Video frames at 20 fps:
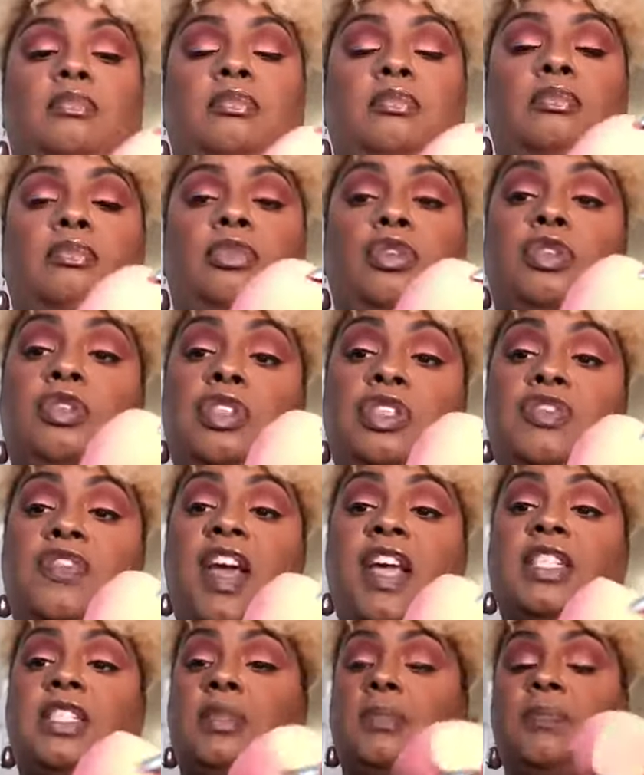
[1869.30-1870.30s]
do this
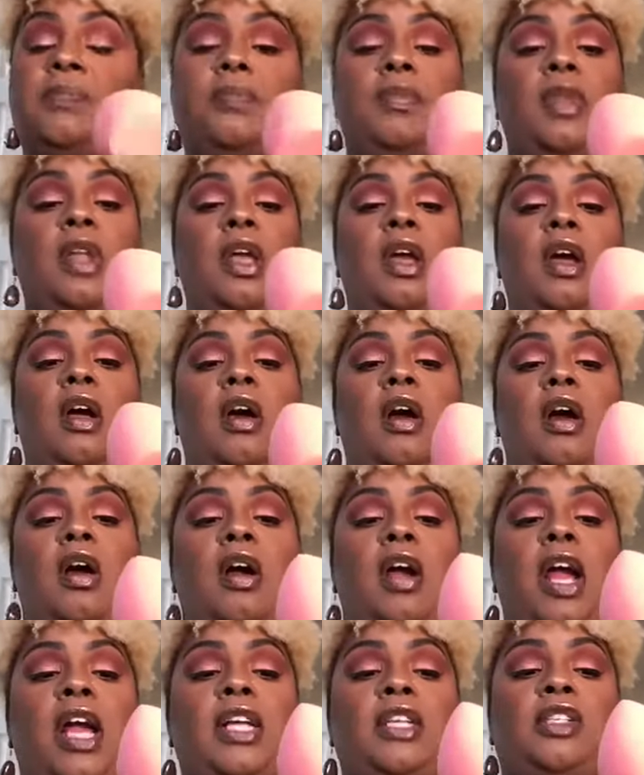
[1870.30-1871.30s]
face. All
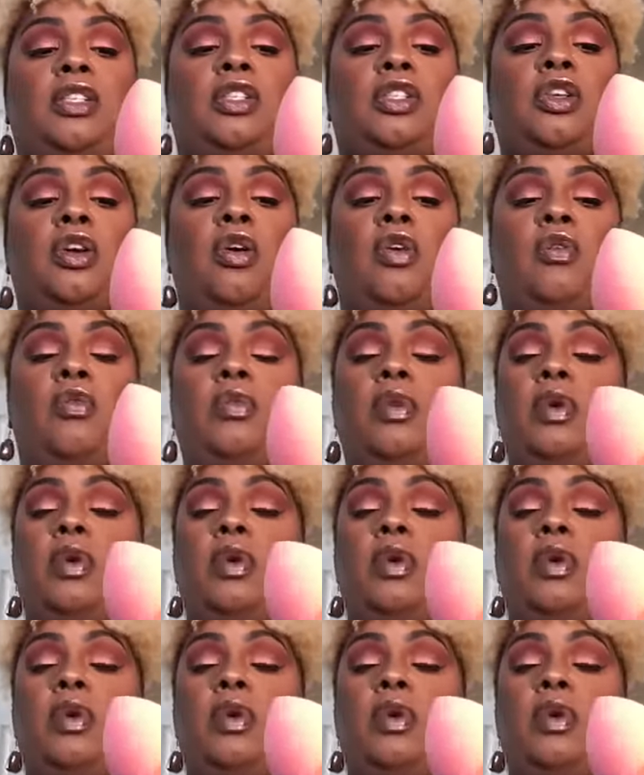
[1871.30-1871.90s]
right, so